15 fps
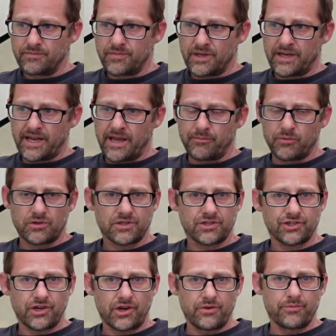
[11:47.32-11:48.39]
being able to
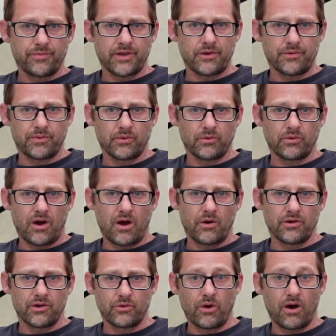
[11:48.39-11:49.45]
show people
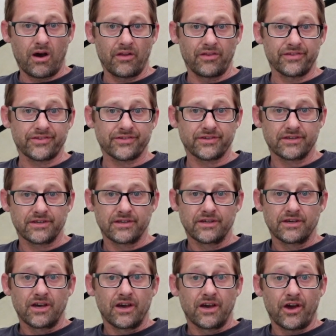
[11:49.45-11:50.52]
who aren't
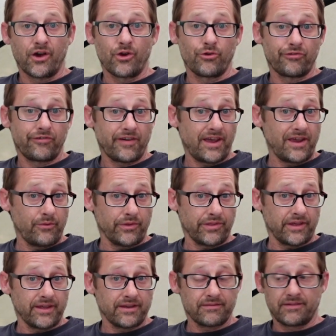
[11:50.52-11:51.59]
au fait with
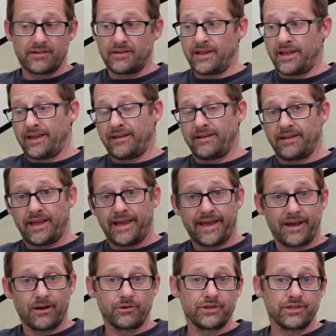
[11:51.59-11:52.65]
it
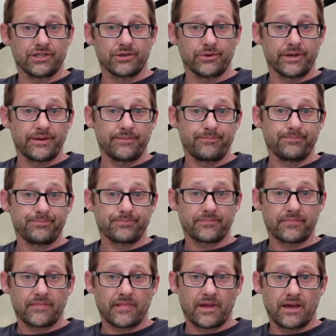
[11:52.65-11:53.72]
how you do it,
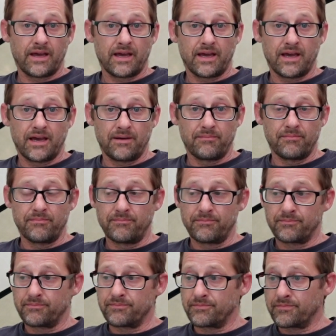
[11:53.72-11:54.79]
I
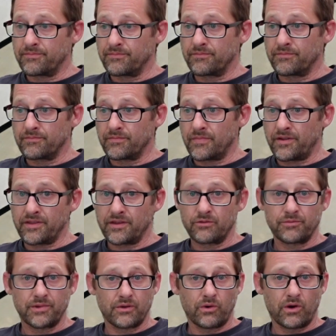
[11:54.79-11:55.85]
think
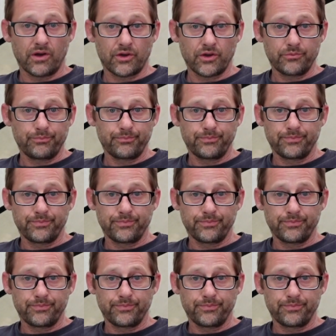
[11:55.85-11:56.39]
it'd be quite good.